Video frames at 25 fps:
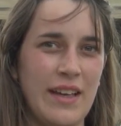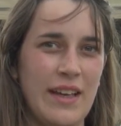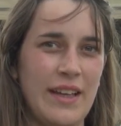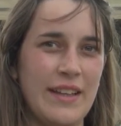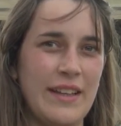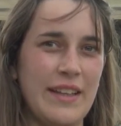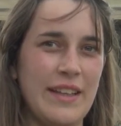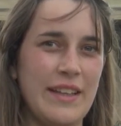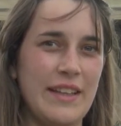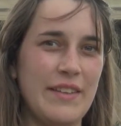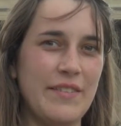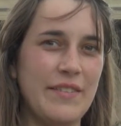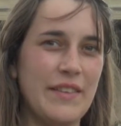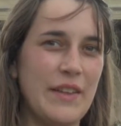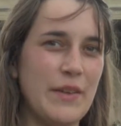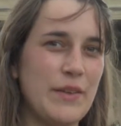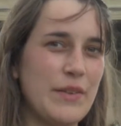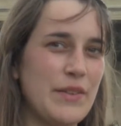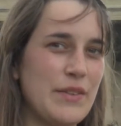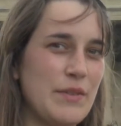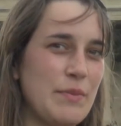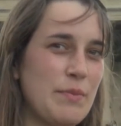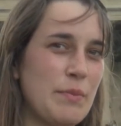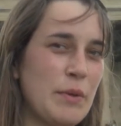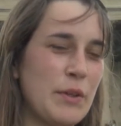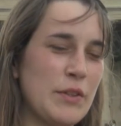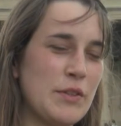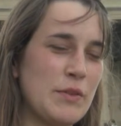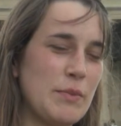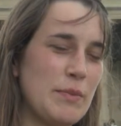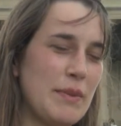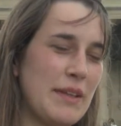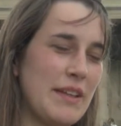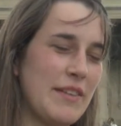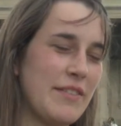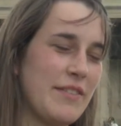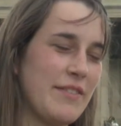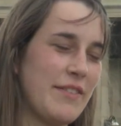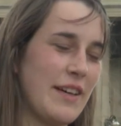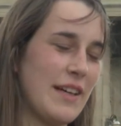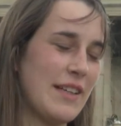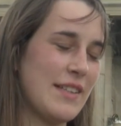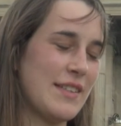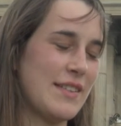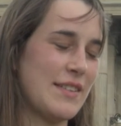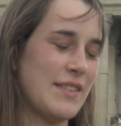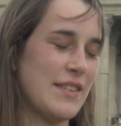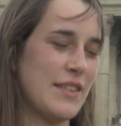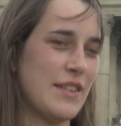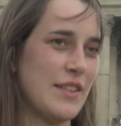And then if there was possibly a
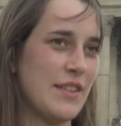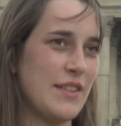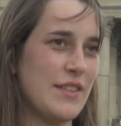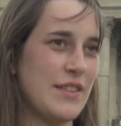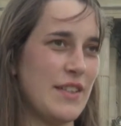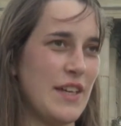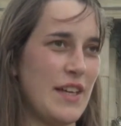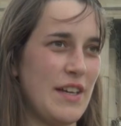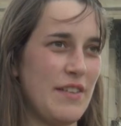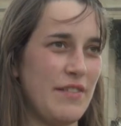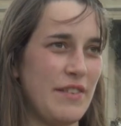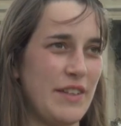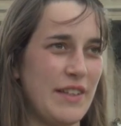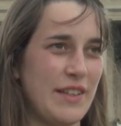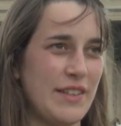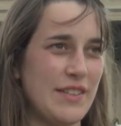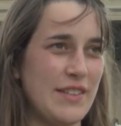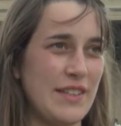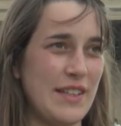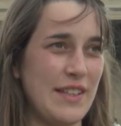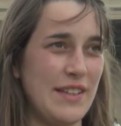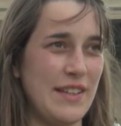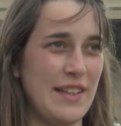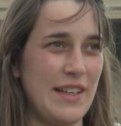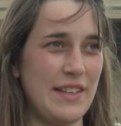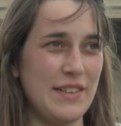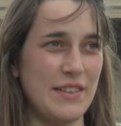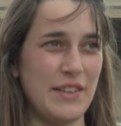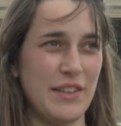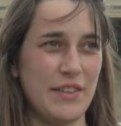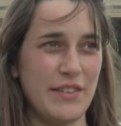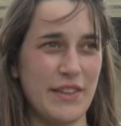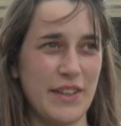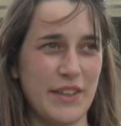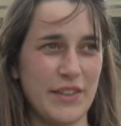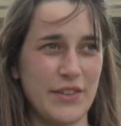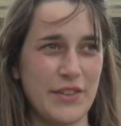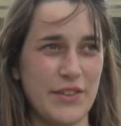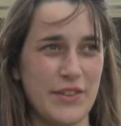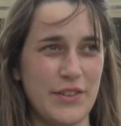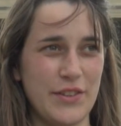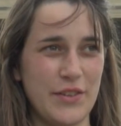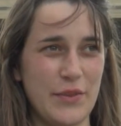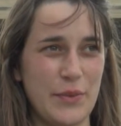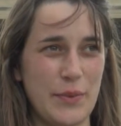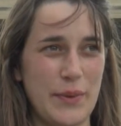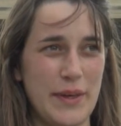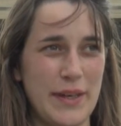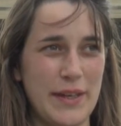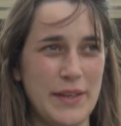faster service in that direction
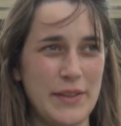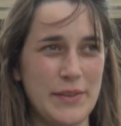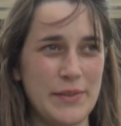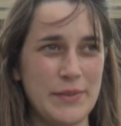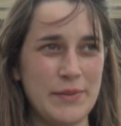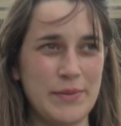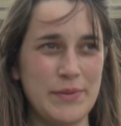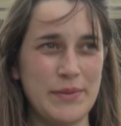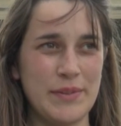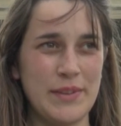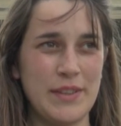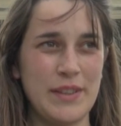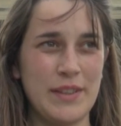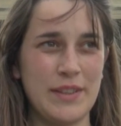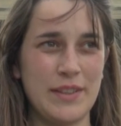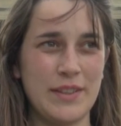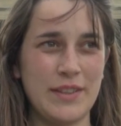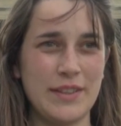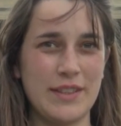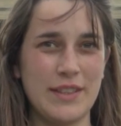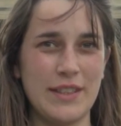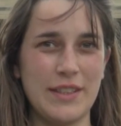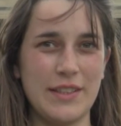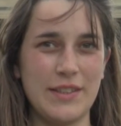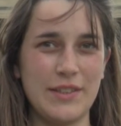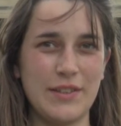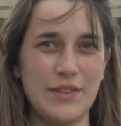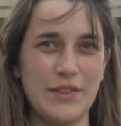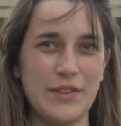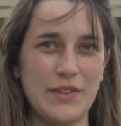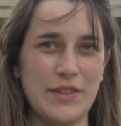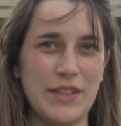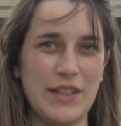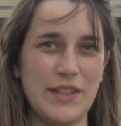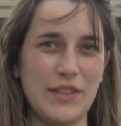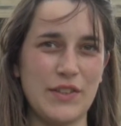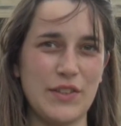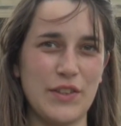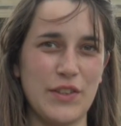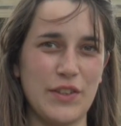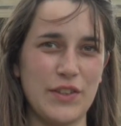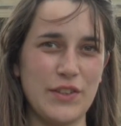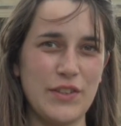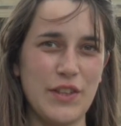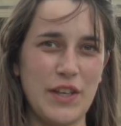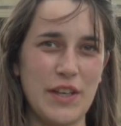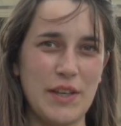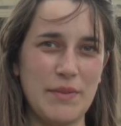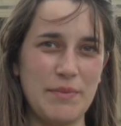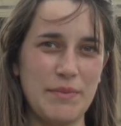as well because it takes a long
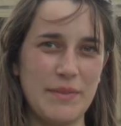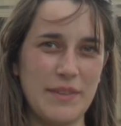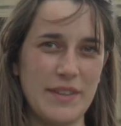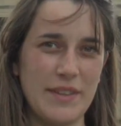time